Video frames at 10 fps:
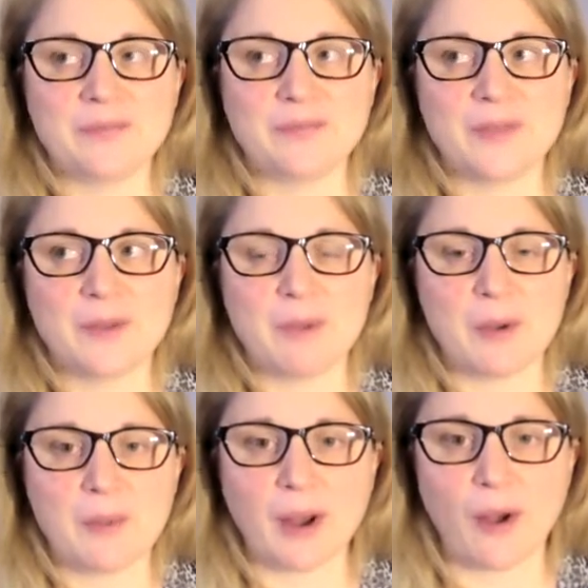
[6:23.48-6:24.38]
built
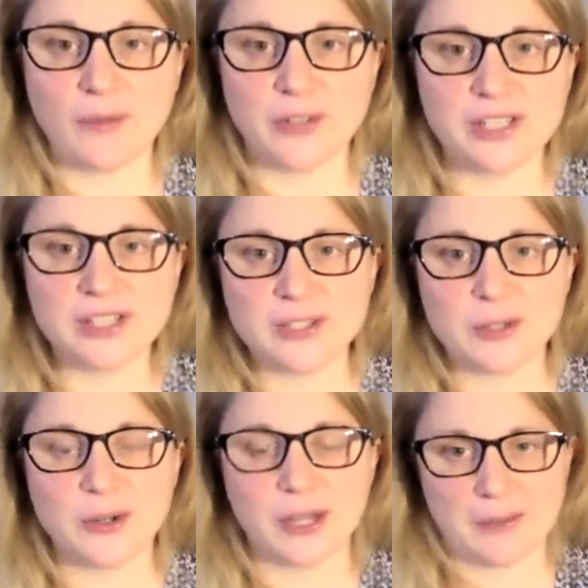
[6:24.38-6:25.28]
my confidence
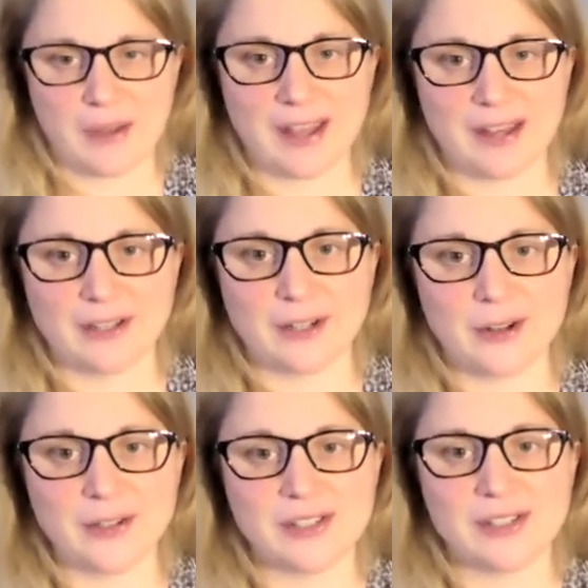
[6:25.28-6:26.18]
talking about hearing
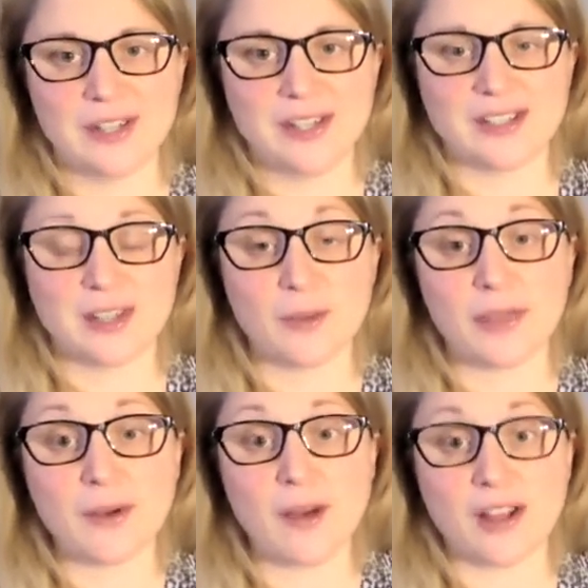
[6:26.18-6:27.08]
loss, so that when
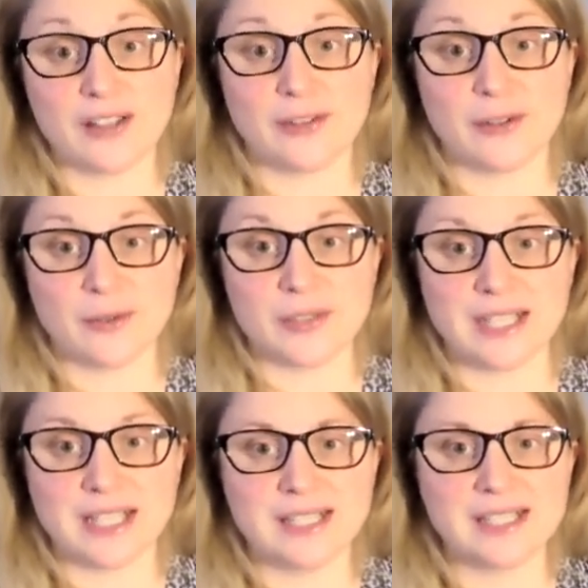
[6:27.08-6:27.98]
there are
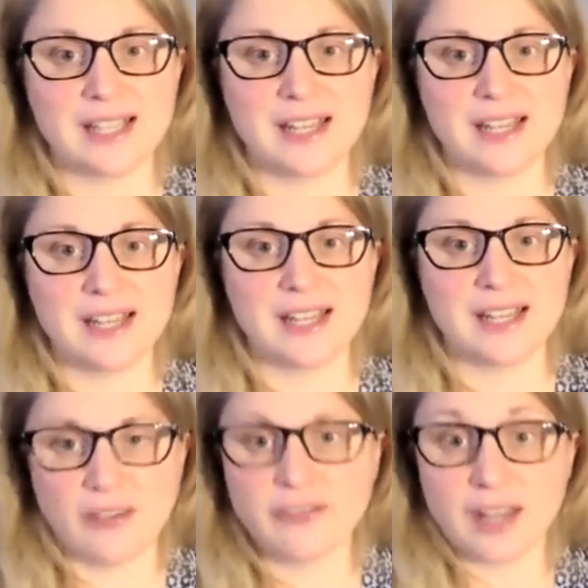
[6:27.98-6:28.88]
difficulties, I
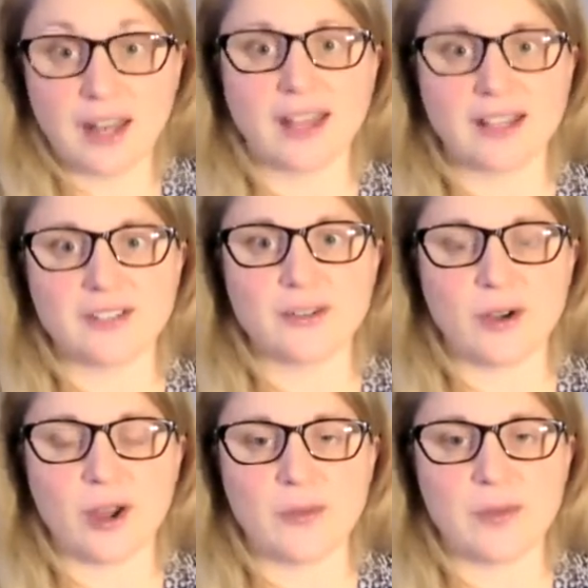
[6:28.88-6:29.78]
feel I can talk
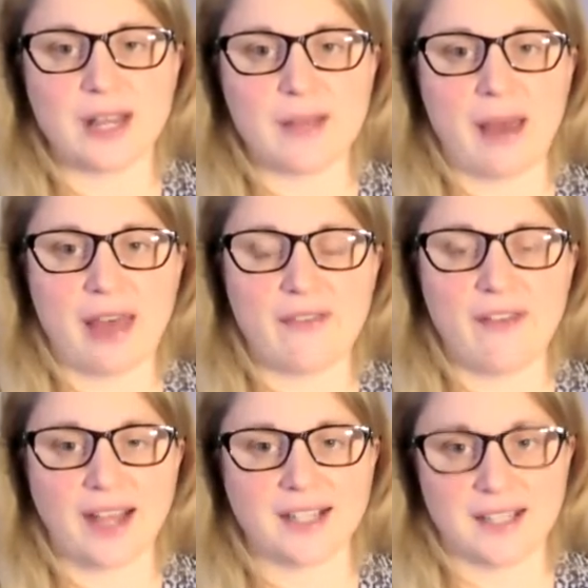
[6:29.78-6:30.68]
openly about the
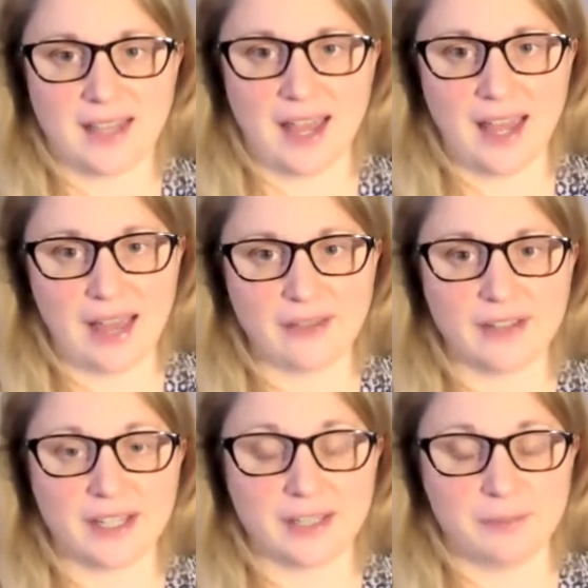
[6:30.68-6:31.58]
fact that I have
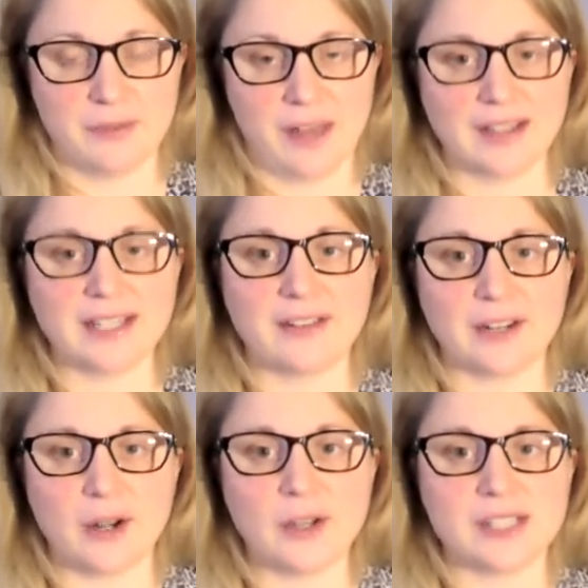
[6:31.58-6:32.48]
a profound hearing
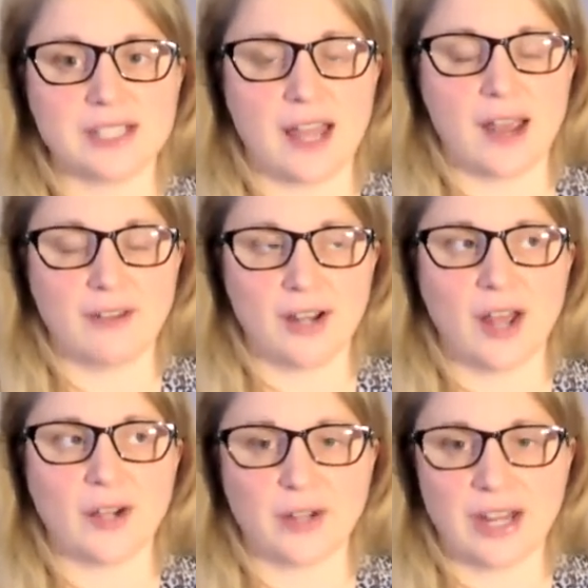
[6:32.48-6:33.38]
loss and that I'm
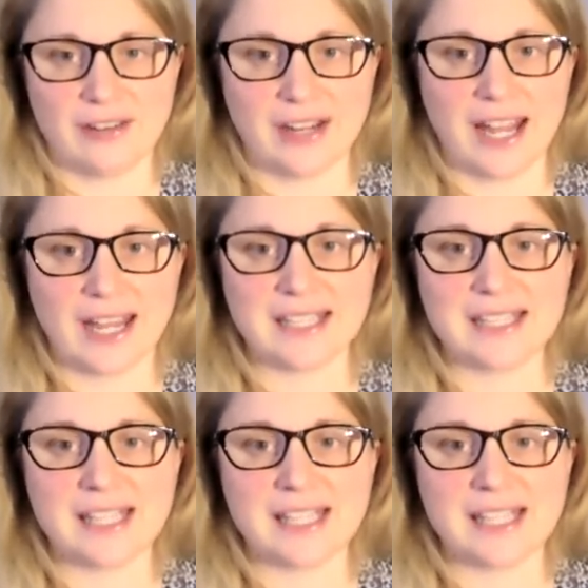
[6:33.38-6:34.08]
reliant on hearing aids.